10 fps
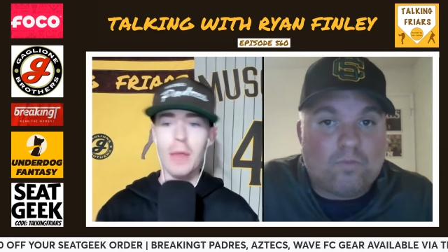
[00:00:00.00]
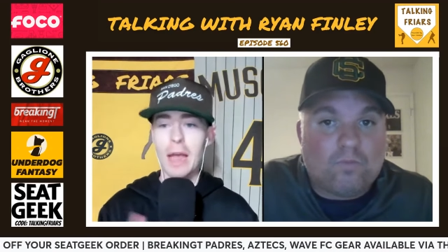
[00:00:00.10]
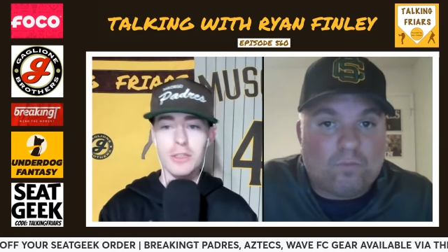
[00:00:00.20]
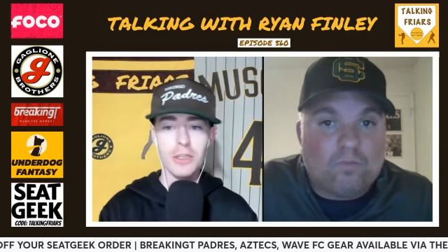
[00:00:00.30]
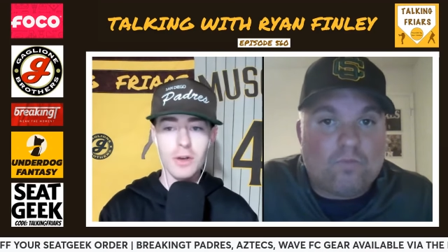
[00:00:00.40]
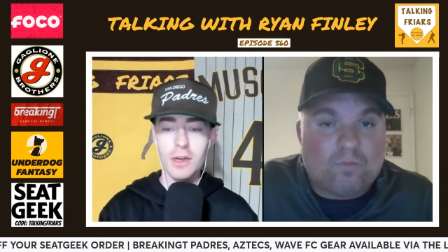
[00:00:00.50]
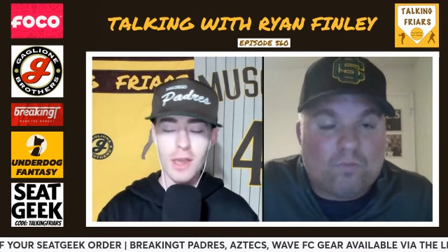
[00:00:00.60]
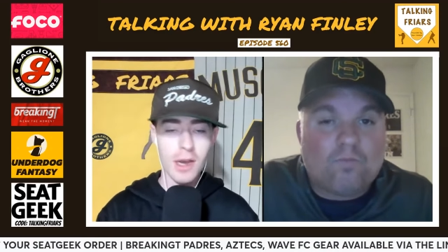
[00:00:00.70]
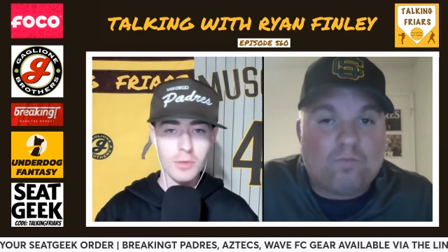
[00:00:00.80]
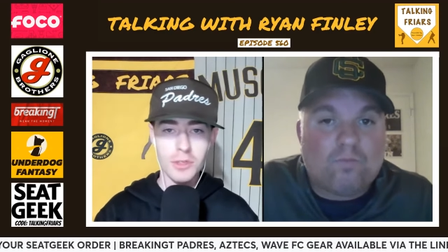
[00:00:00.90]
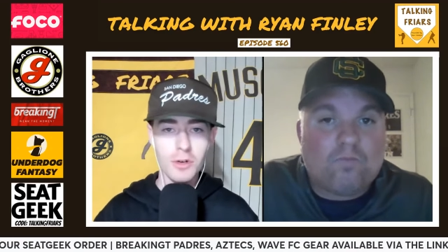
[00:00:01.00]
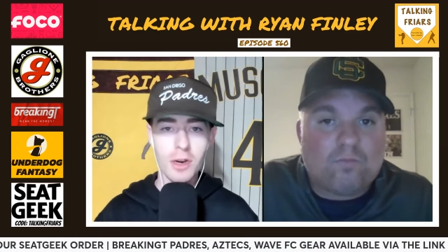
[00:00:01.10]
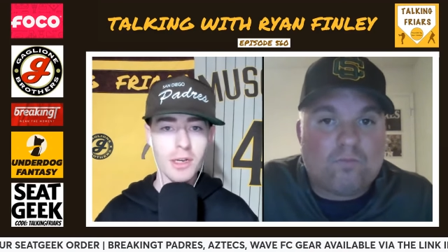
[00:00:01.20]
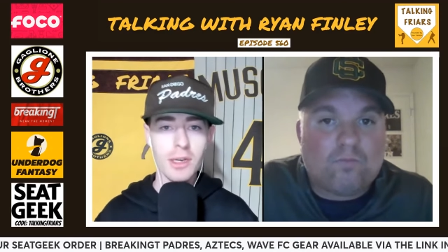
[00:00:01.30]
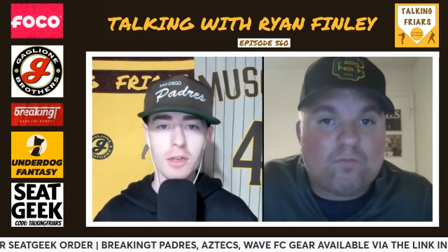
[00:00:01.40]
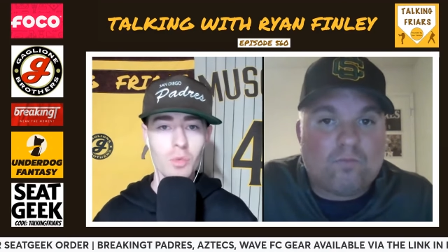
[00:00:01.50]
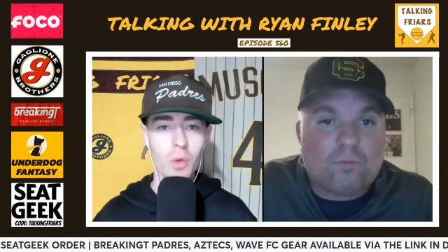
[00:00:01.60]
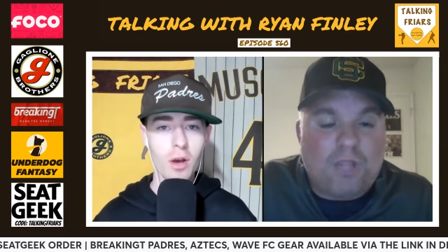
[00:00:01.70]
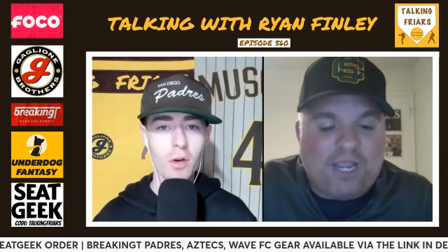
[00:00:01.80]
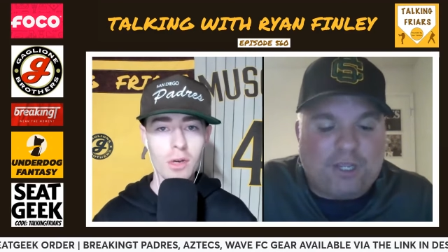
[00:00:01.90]
Speaker 1: Last year, I thought it was great as
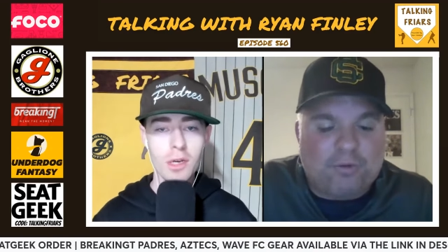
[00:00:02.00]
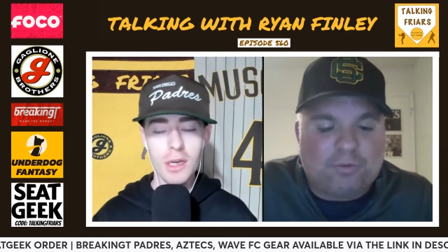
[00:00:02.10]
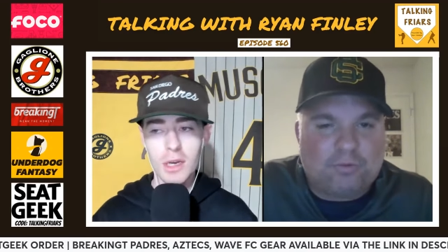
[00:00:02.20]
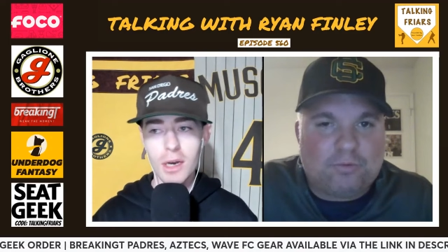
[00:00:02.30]
well. Thank you.